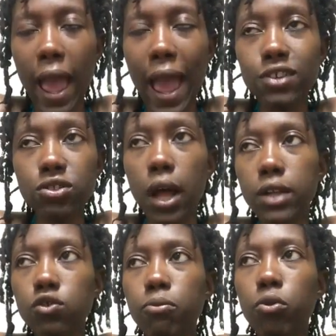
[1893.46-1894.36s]

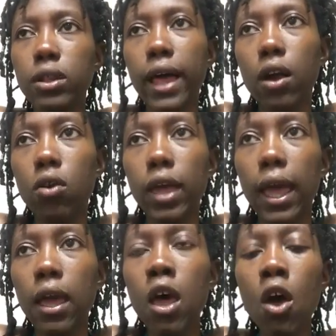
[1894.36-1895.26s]
astrological point, like,
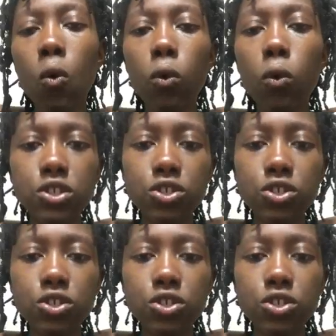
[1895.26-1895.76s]
okay, where's